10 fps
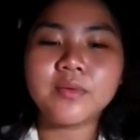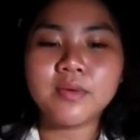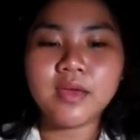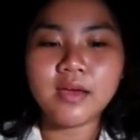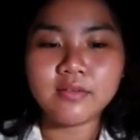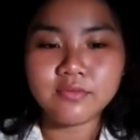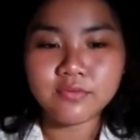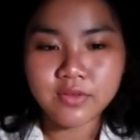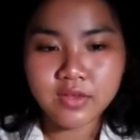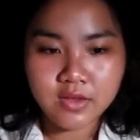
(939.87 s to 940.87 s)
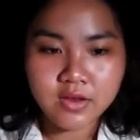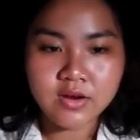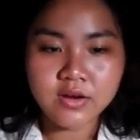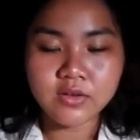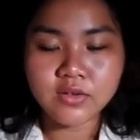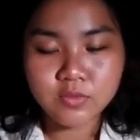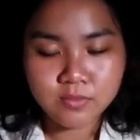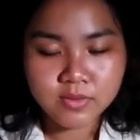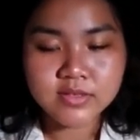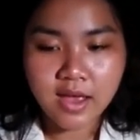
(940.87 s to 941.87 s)
we have here you
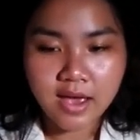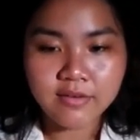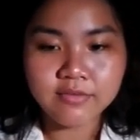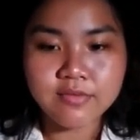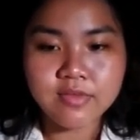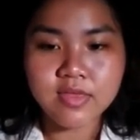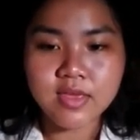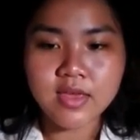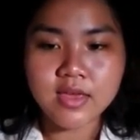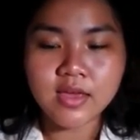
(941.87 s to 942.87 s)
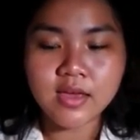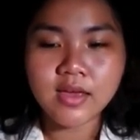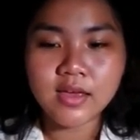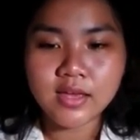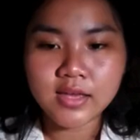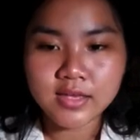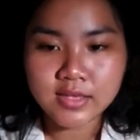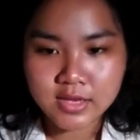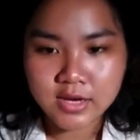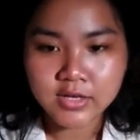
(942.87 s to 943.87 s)
must have the
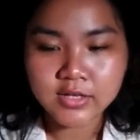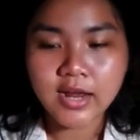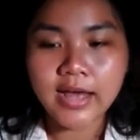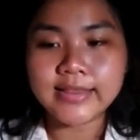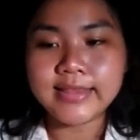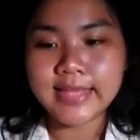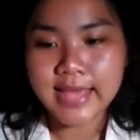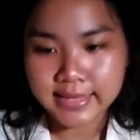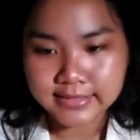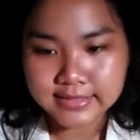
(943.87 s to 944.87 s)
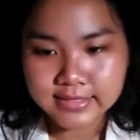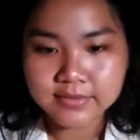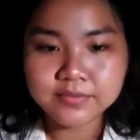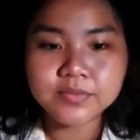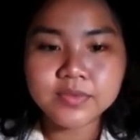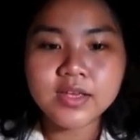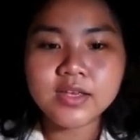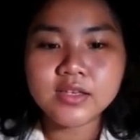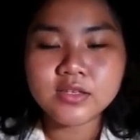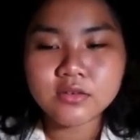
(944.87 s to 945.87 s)
year at the end.
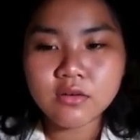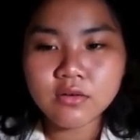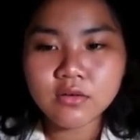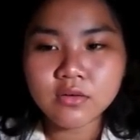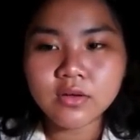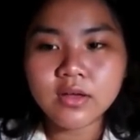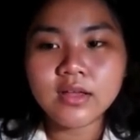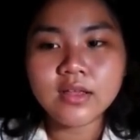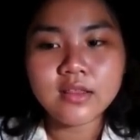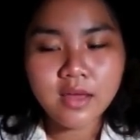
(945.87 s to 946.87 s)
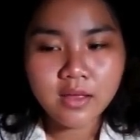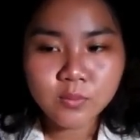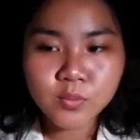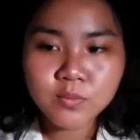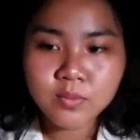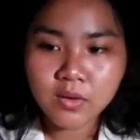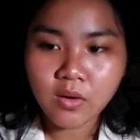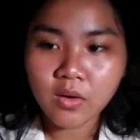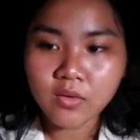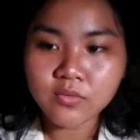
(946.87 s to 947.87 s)
So that would be
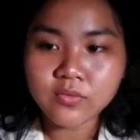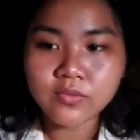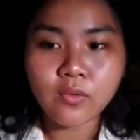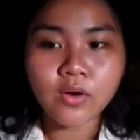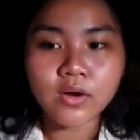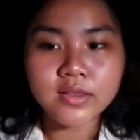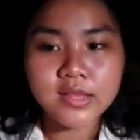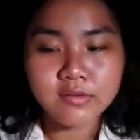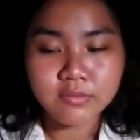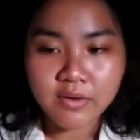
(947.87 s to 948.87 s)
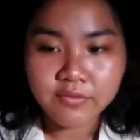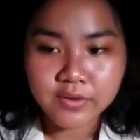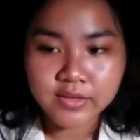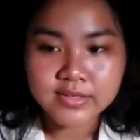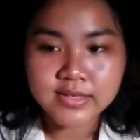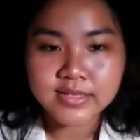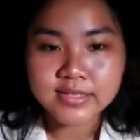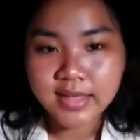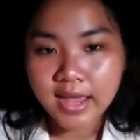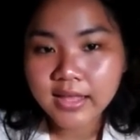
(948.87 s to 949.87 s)
all for the referencing
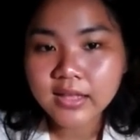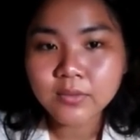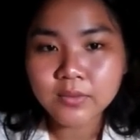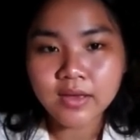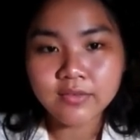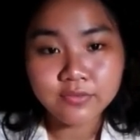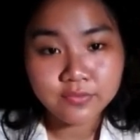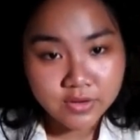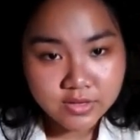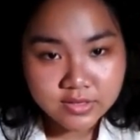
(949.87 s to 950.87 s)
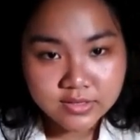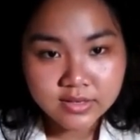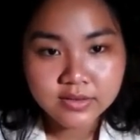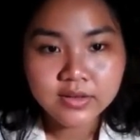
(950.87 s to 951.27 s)
style. We have first